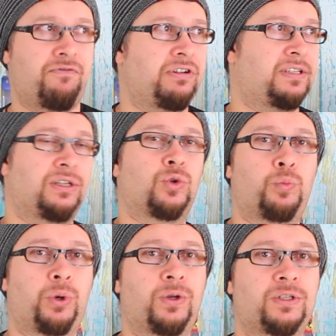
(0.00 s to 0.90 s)
every single
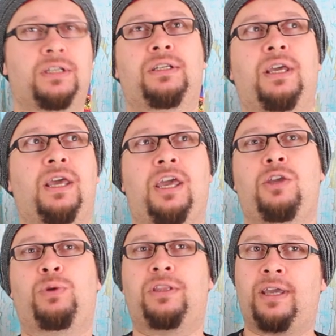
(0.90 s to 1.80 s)
person,
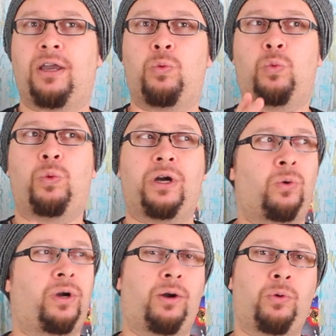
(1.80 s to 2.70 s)
you would think,
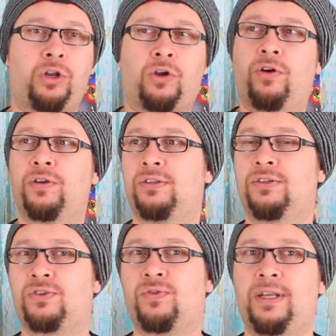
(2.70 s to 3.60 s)
well, I'm going to cross the
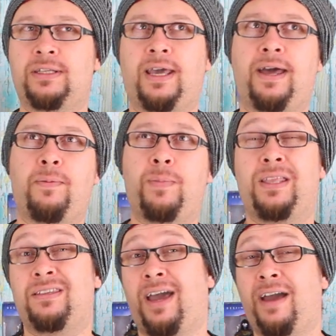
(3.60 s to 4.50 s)
street.
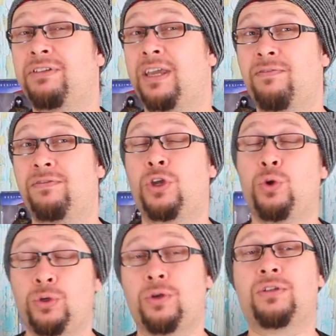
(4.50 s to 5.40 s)
And so I have to give
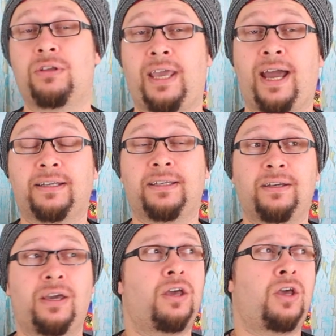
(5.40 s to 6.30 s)
kudos to the
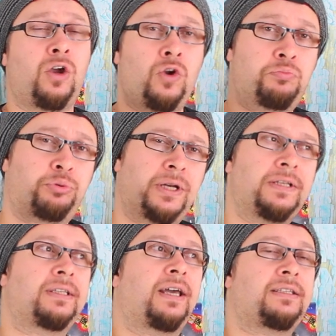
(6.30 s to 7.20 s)
actor who
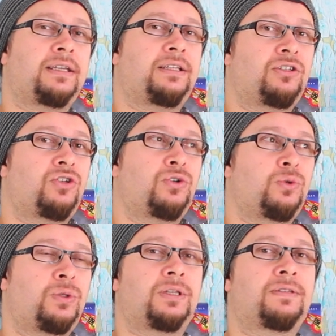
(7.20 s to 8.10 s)
brings that
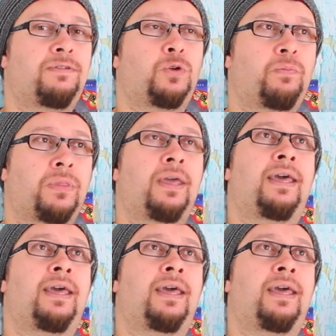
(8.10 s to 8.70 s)
into this film.